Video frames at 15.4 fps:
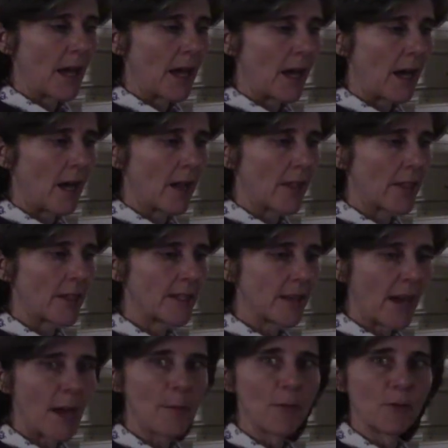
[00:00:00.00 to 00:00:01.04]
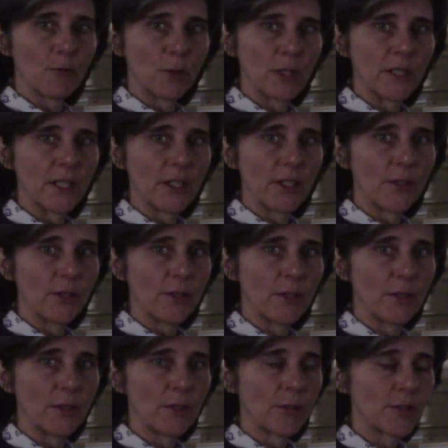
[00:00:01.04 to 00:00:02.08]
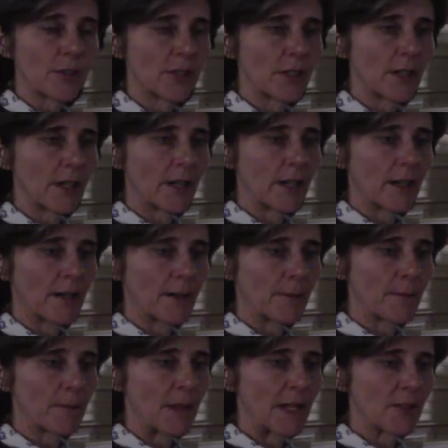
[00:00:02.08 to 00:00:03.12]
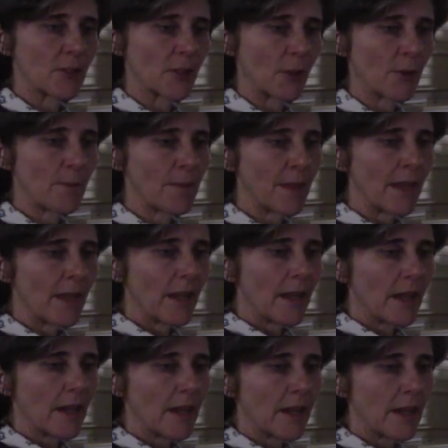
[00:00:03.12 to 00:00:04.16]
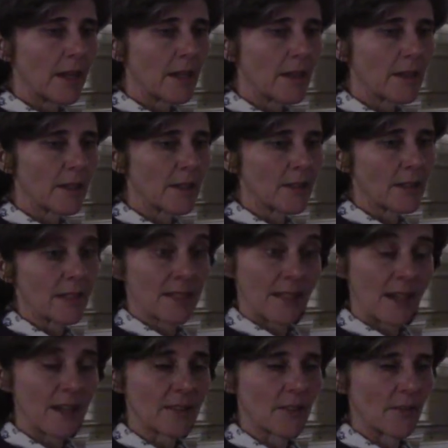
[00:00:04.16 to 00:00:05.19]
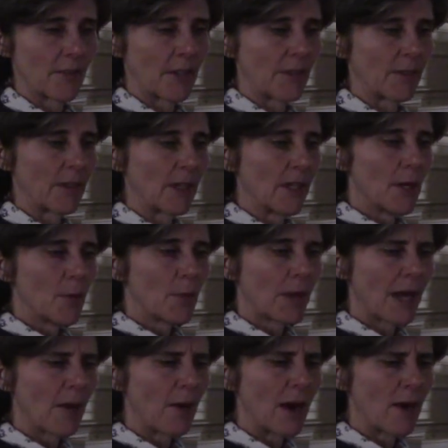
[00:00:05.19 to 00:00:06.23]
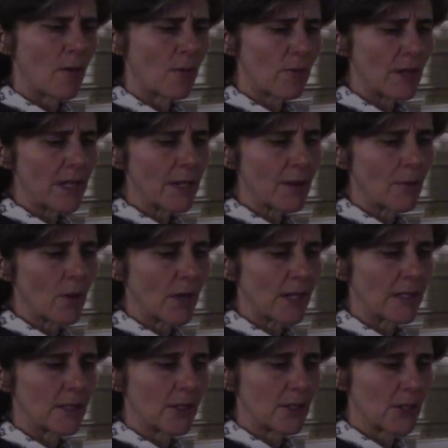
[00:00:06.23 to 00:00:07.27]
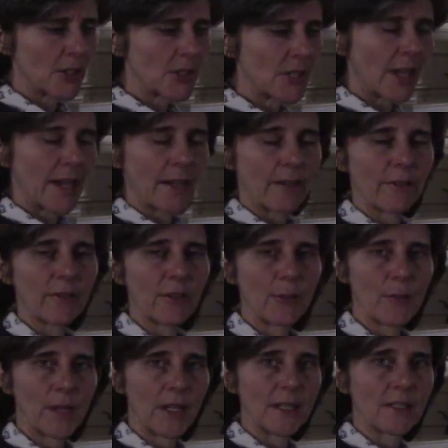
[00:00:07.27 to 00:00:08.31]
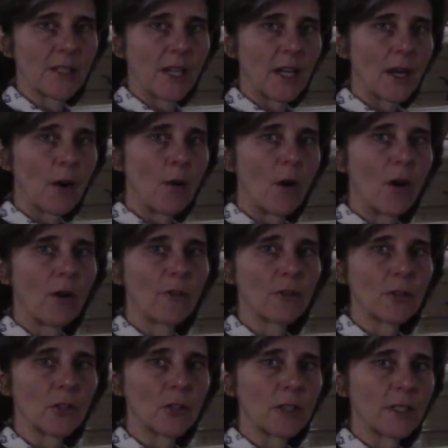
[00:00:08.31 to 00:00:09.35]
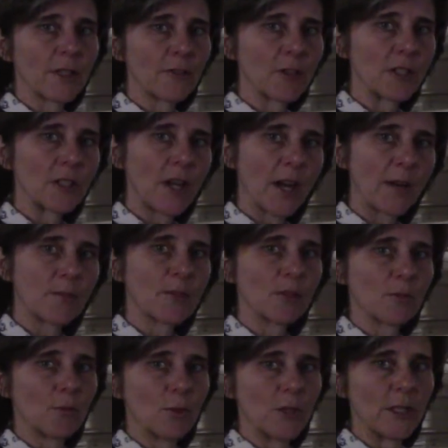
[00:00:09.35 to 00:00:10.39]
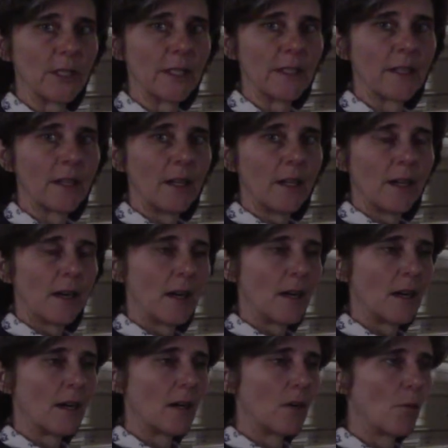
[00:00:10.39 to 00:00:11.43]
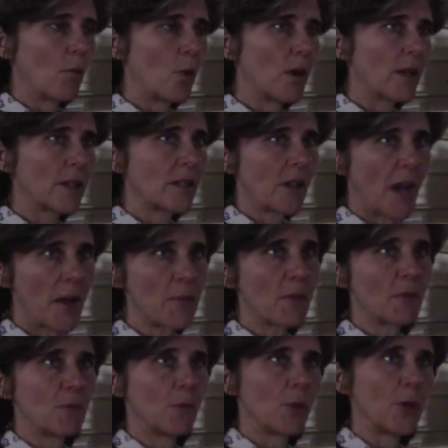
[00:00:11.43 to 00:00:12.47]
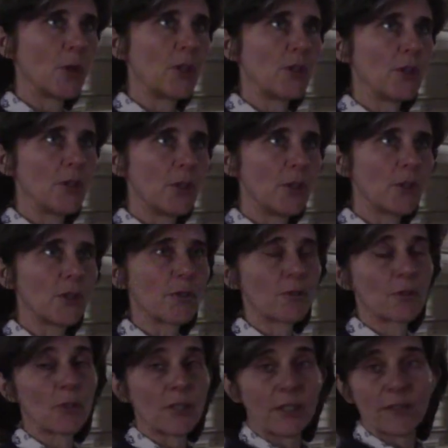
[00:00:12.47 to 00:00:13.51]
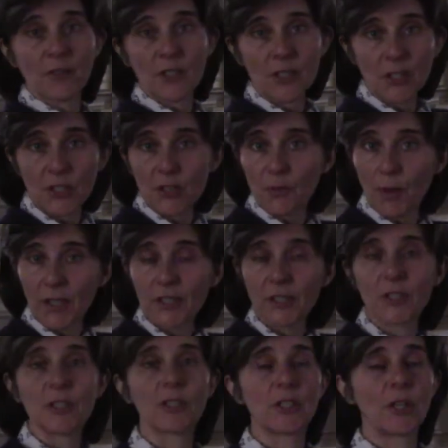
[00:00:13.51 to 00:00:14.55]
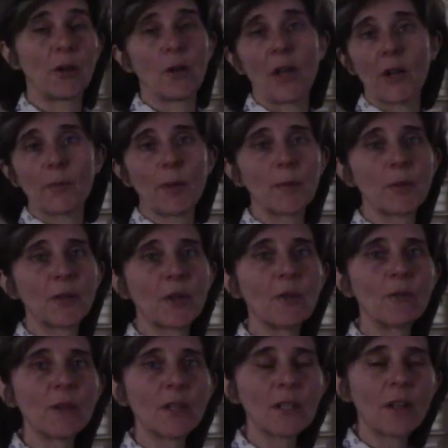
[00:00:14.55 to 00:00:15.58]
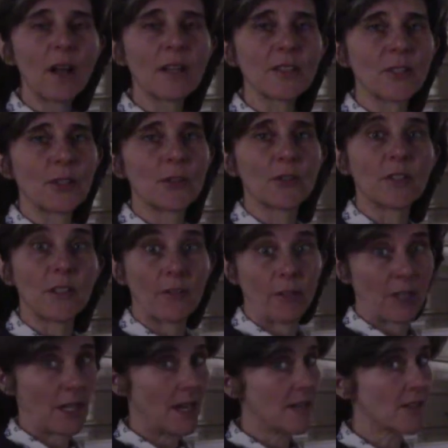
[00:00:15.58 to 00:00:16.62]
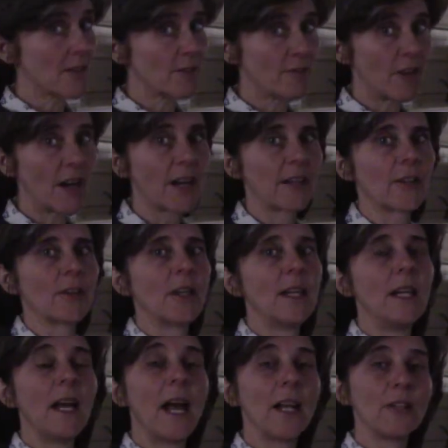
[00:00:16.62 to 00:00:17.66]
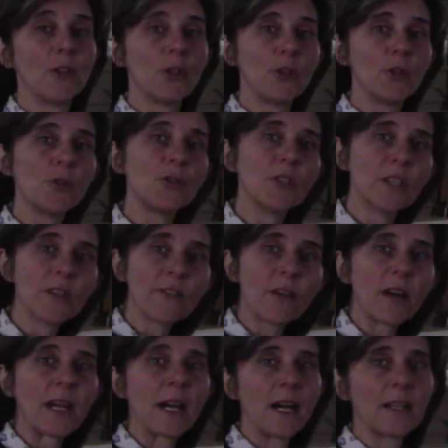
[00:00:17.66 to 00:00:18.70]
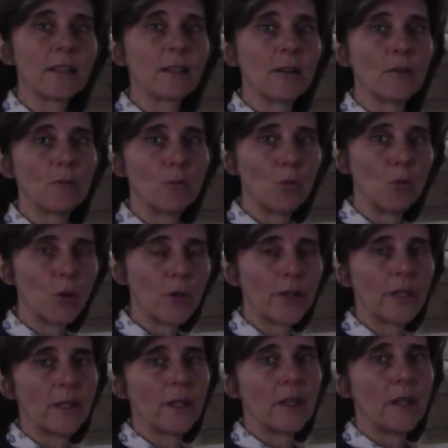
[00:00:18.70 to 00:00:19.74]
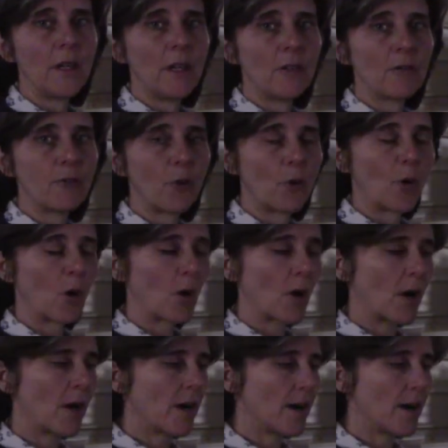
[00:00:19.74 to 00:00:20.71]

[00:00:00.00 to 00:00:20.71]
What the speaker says: The type of wood that you use, and so the size of it even. But I really wanted to just take a few minutes and go over different types of wood, what type of wood you use for different situations. You know, a lot of people don't realize there's different kinds of fire, and you use different kinds of wood for